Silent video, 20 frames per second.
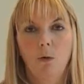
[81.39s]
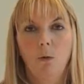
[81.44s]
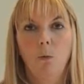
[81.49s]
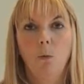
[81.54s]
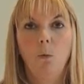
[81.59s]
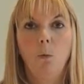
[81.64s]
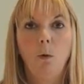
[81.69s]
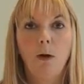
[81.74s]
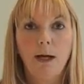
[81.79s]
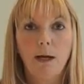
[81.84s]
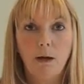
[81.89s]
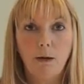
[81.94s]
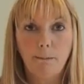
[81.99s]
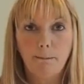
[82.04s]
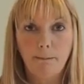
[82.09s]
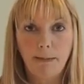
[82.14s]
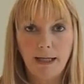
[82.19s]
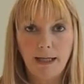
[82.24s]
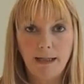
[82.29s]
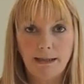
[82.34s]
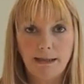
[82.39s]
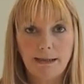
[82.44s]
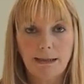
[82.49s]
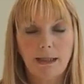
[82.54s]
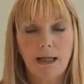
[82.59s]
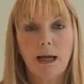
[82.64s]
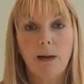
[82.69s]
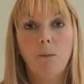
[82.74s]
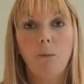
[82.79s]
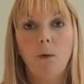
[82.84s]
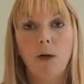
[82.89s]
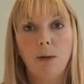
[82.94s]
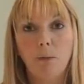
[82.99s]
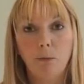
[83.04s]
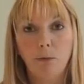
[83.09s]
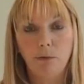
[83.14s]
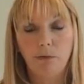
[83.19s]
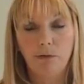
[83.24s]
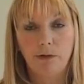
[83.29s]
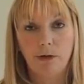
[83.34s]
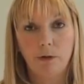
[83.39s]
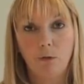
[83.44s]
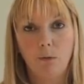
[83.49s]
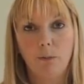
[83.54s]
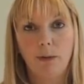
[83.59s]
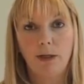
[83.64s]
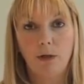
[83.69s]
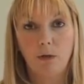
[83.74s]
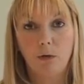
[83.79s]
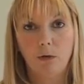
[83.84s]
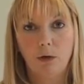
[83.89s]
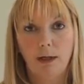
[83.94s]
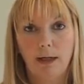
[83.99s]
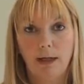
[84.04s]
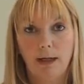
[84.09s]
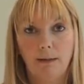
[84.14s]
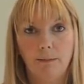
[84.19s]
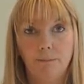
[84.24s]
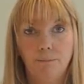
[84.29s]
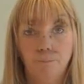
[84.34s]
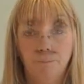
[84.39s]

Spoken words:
We are meat and we will still be cooking.